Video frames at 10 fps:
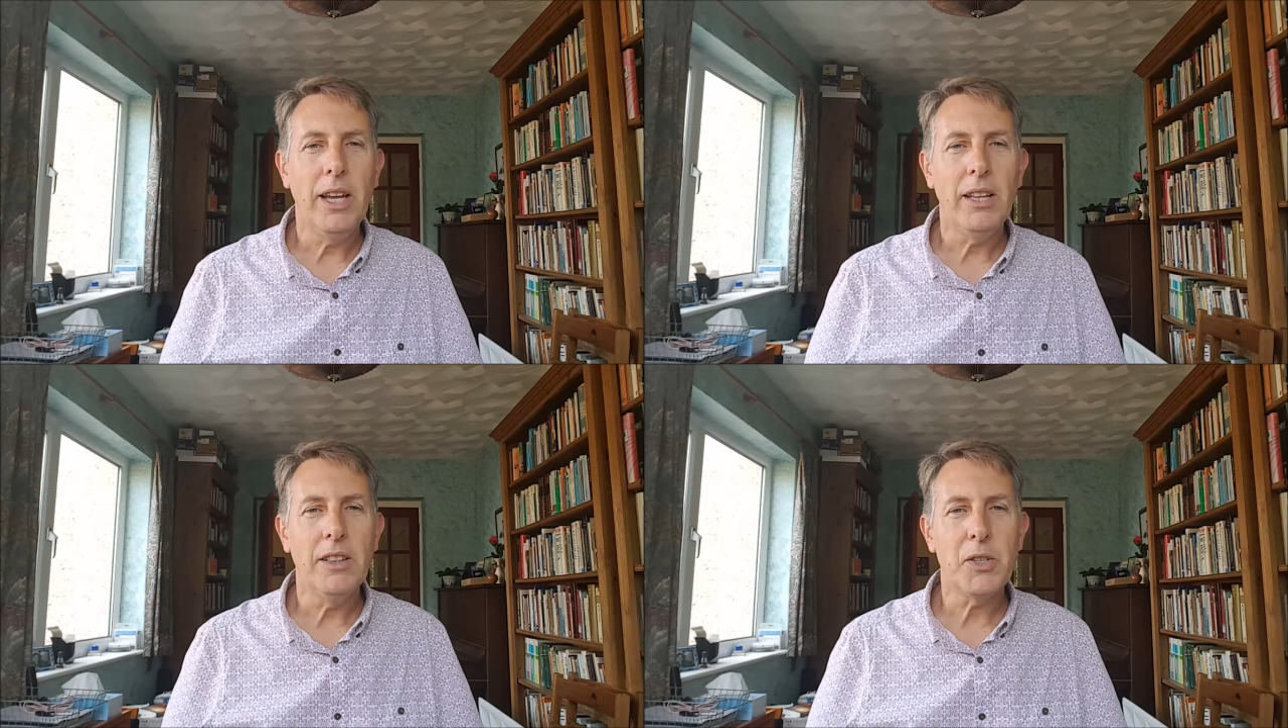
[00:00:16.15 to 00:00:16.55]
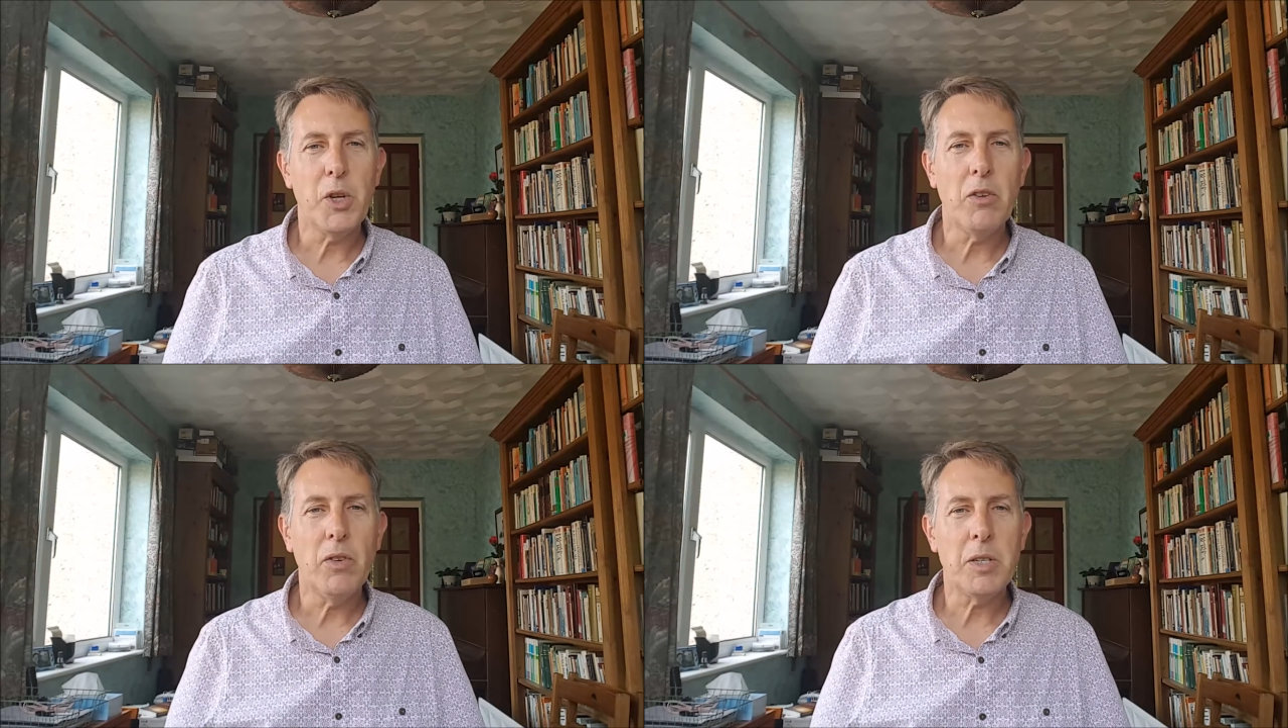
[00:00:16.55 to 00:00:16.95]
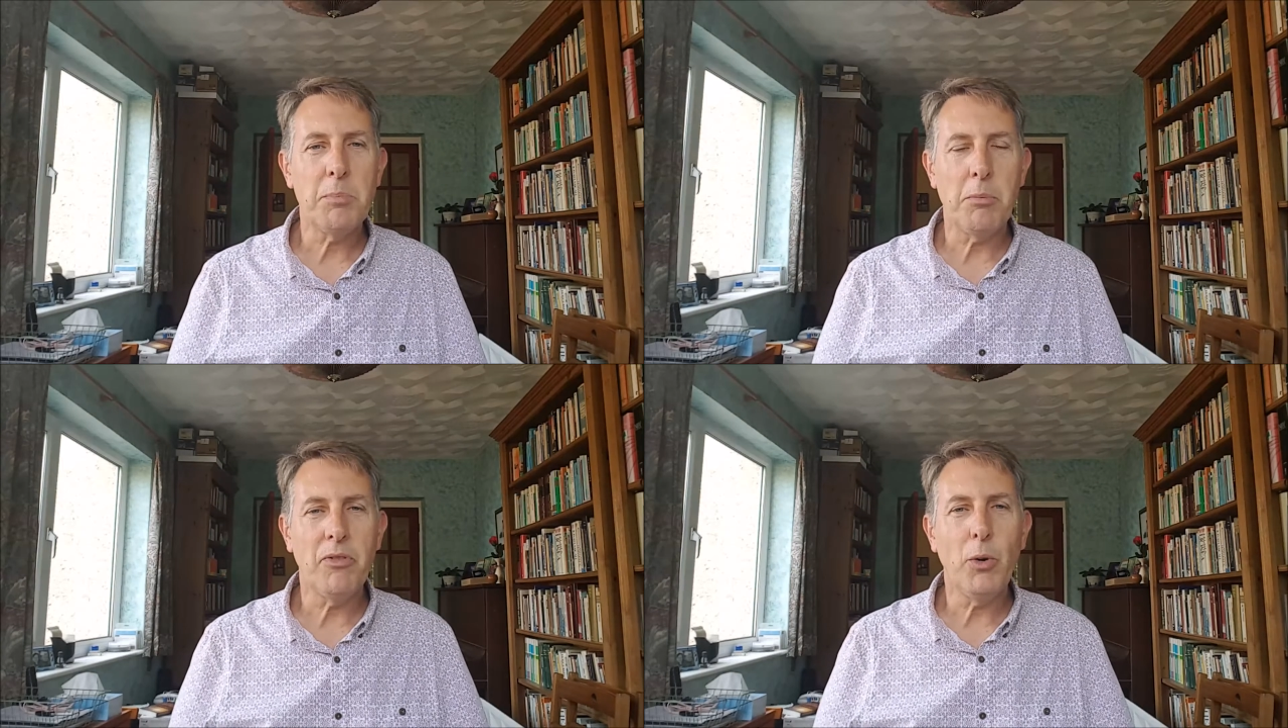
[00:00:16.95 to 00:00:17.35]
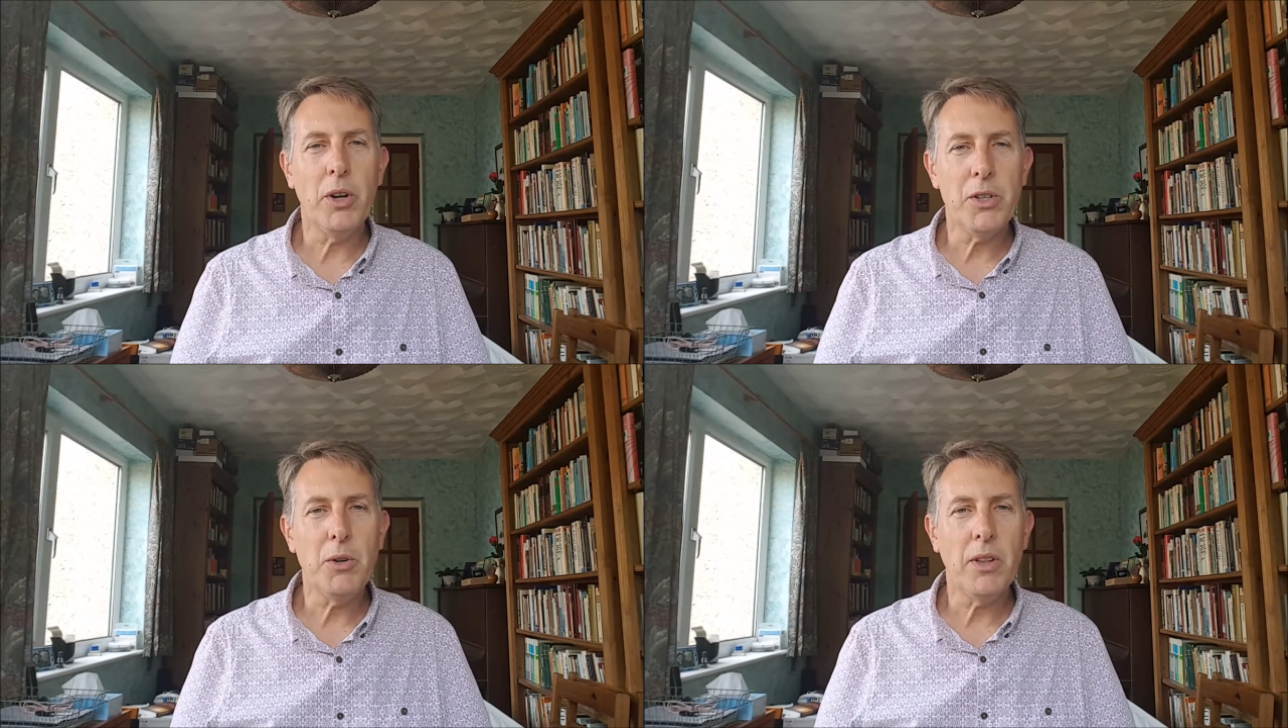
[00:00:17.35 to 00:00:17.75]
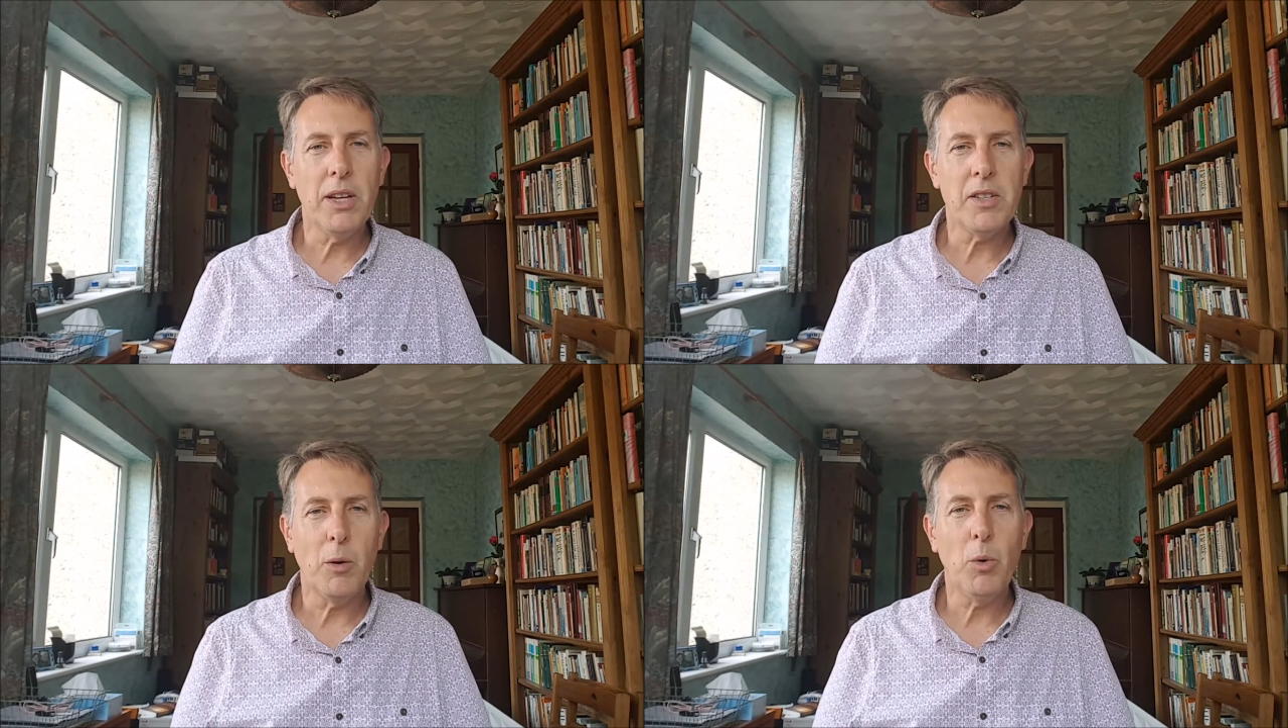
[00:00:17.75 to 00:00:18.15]
in the service, but before I do
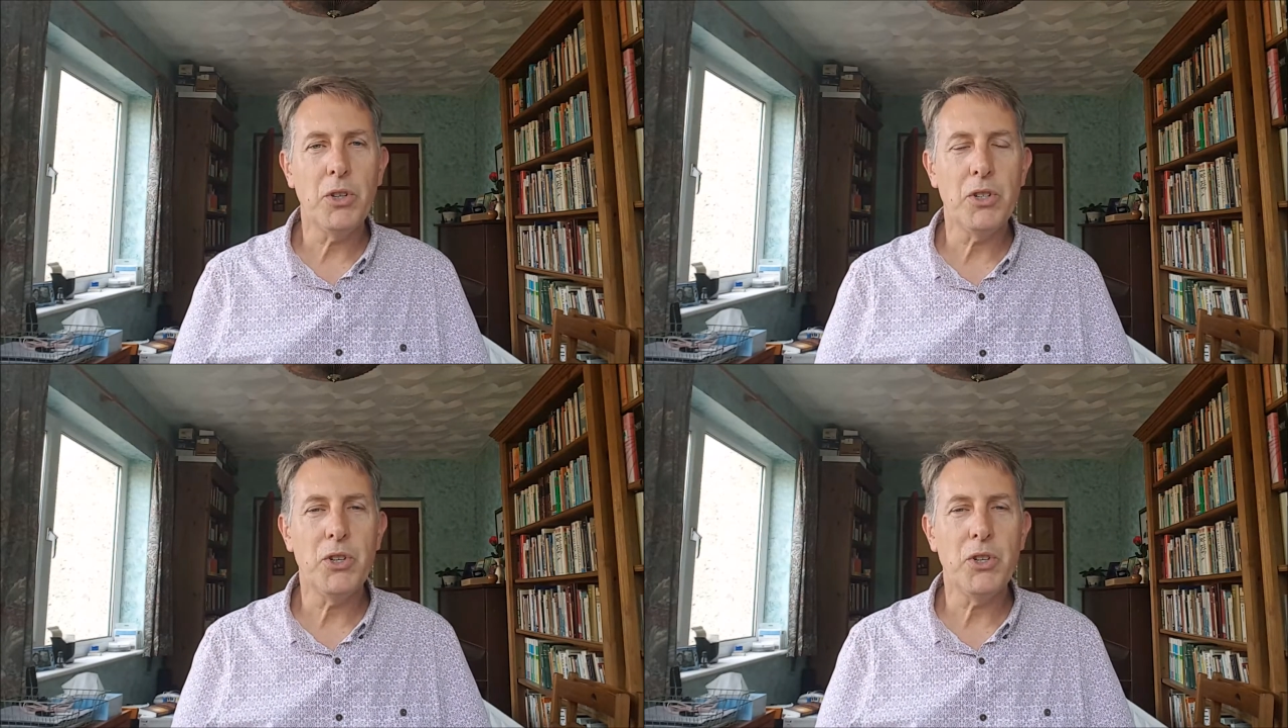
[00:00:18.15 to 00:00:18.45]
that I wanted